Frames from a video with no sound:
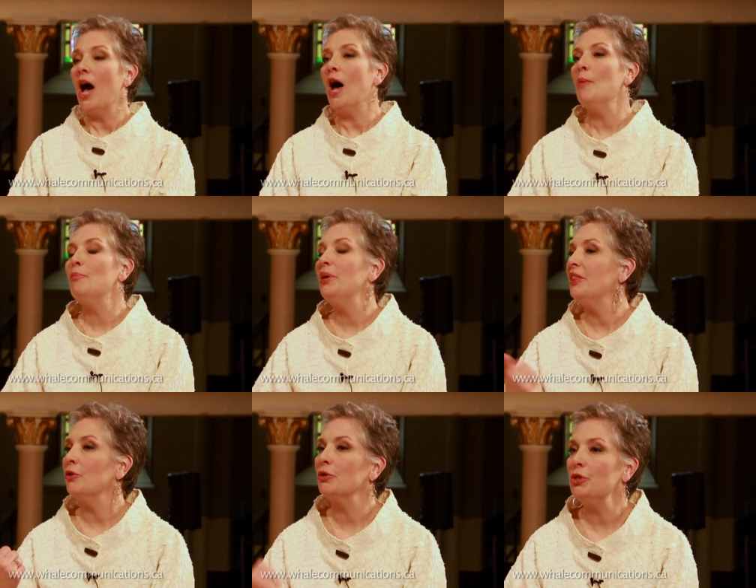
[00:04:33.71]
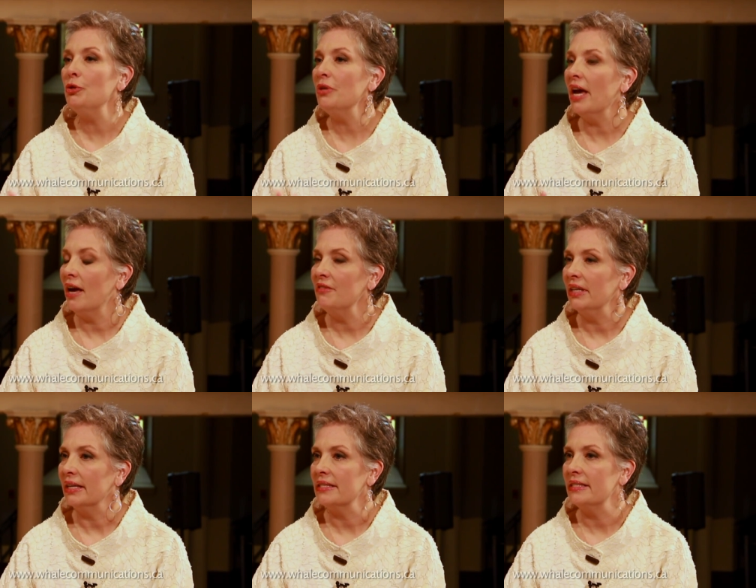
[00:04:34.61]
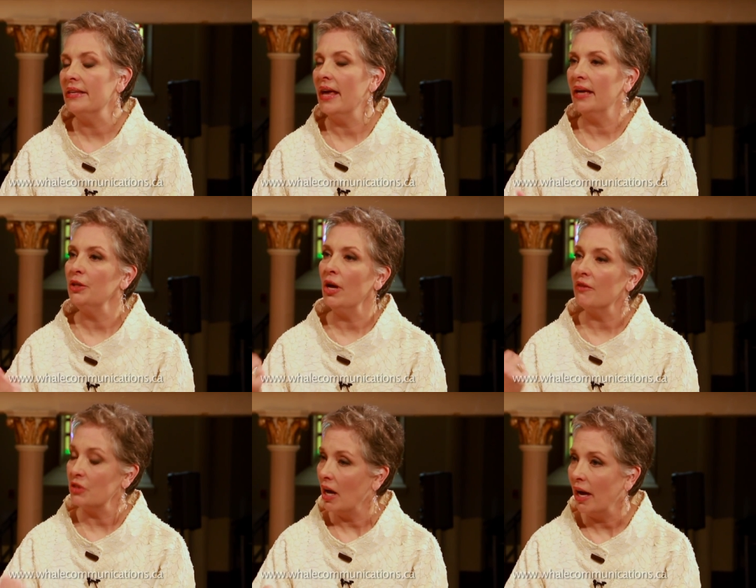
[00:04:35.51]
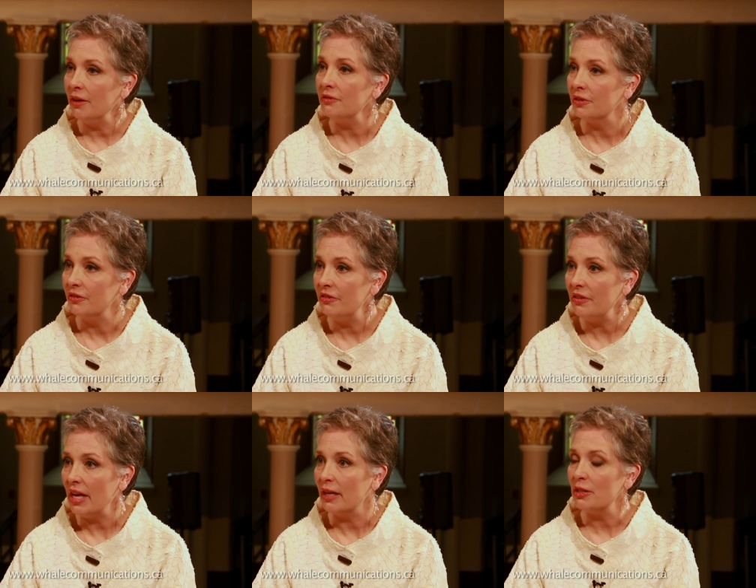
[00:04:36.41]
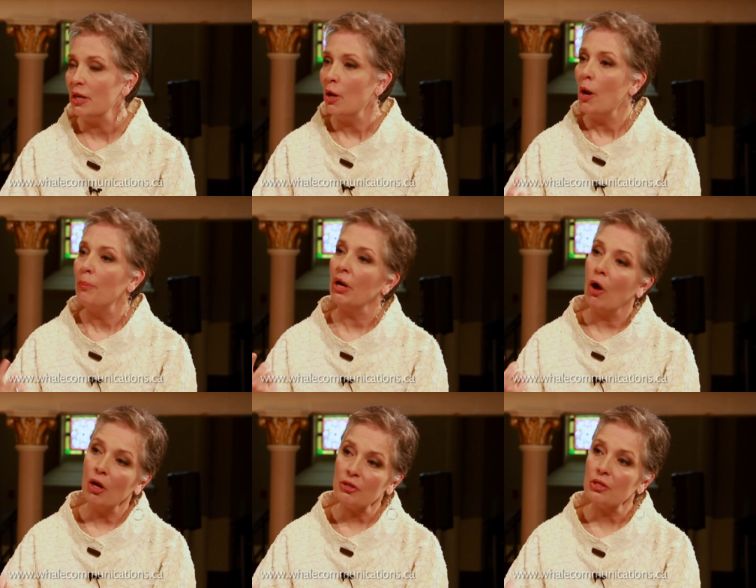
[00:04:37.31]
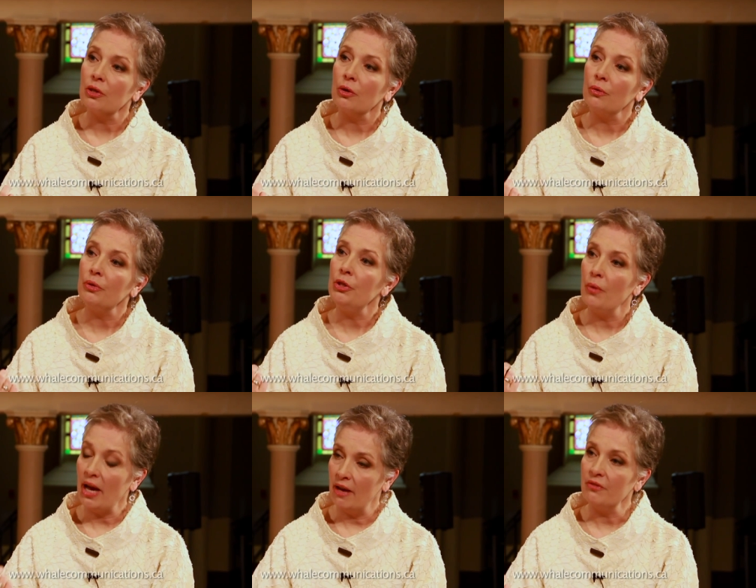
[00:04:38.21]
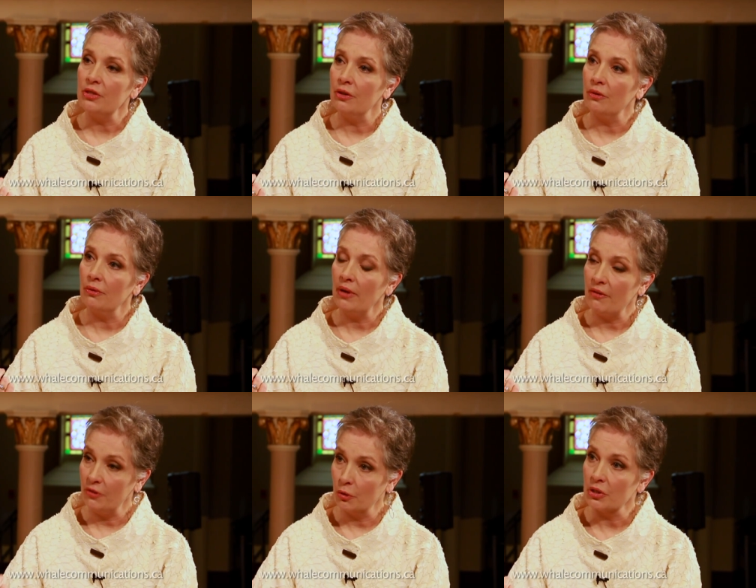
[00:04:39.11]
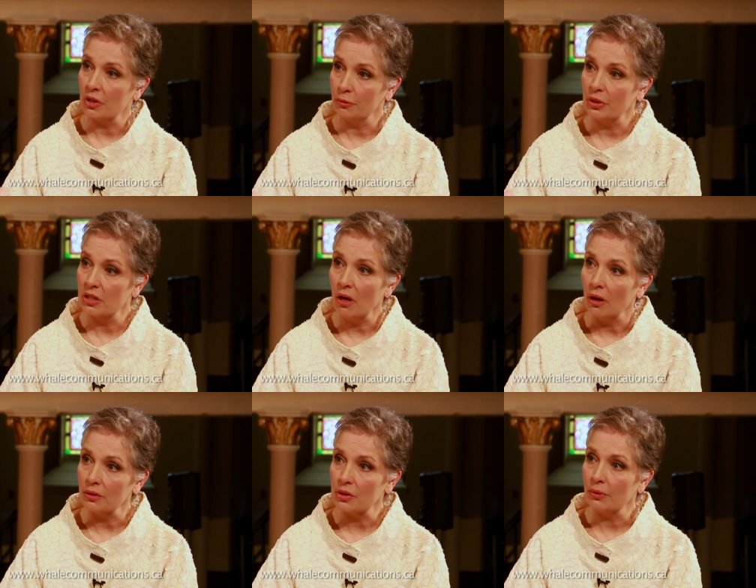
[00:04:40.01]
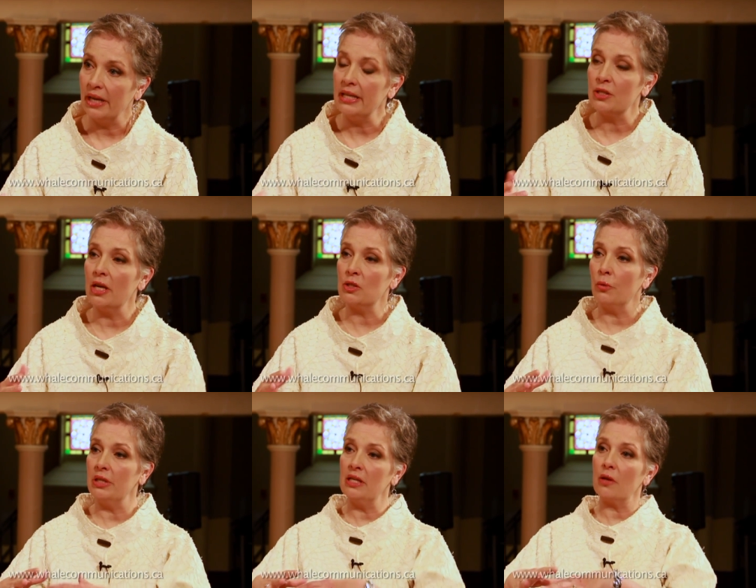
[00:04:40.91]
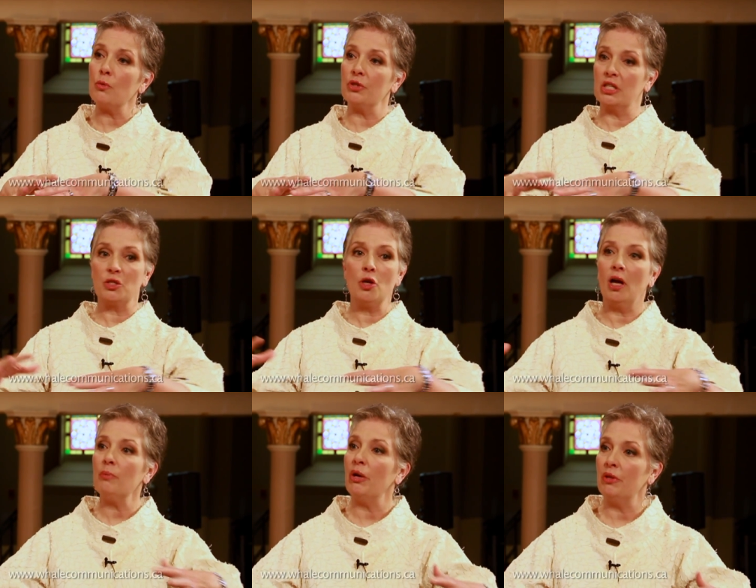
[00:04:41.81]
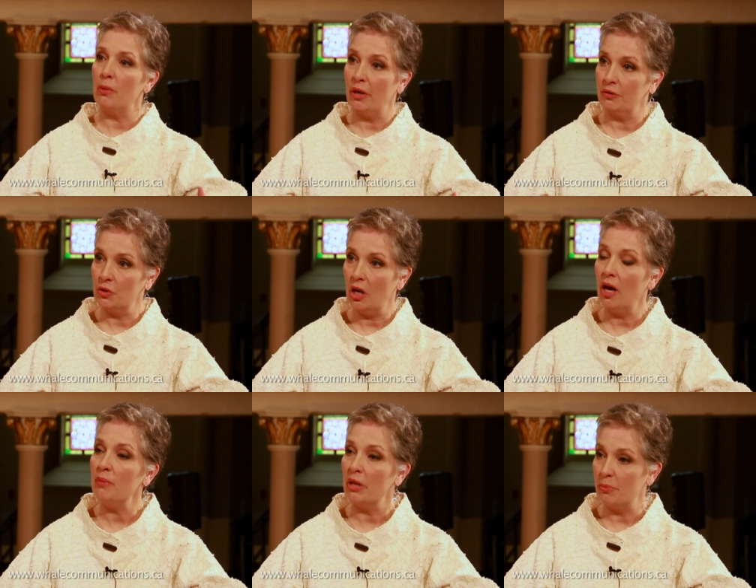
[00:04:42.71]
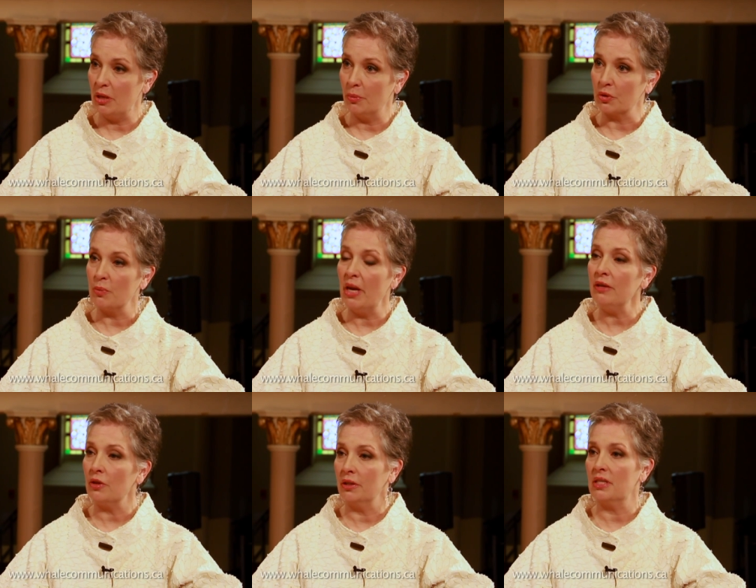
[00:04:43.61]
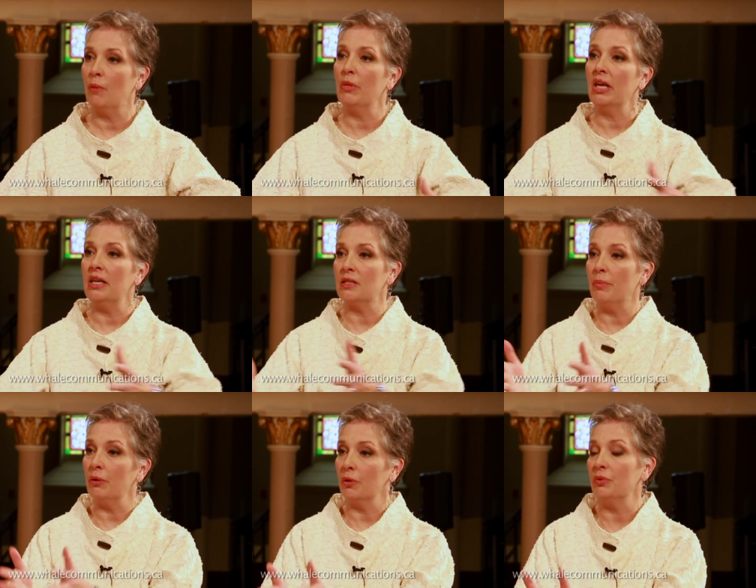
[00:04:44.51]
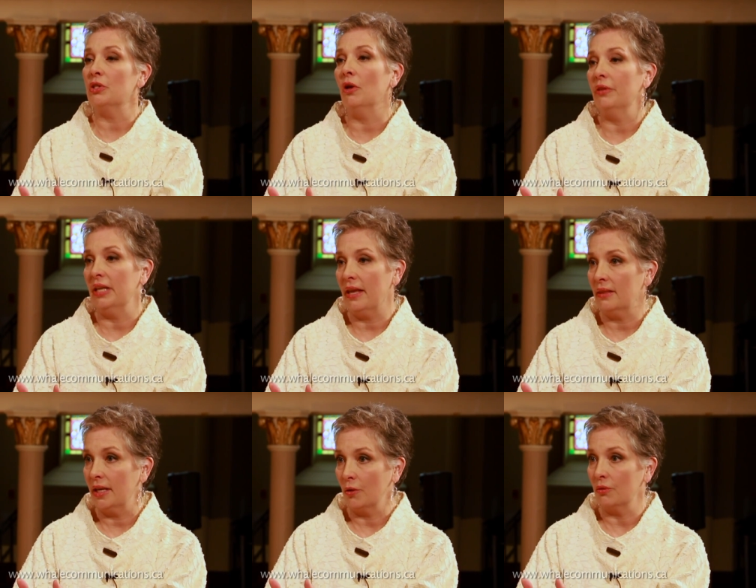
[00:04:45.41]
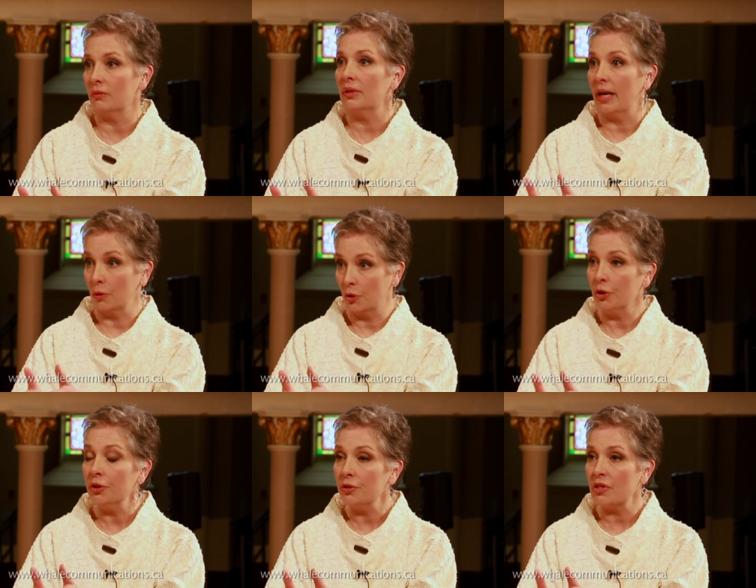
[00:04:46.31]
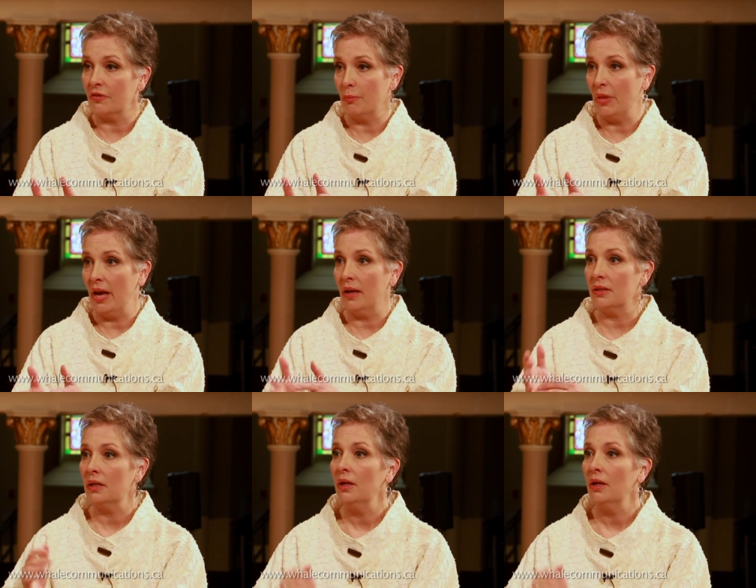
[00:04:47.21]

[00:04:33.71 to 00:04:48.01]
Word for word: Um, but there are two caveats to that. You have to hire for fit, but also you have to focus on results, right? It's, so, in other words, it's not about the amount of time that people spend on something, it's about the result that, that, that occurs from that.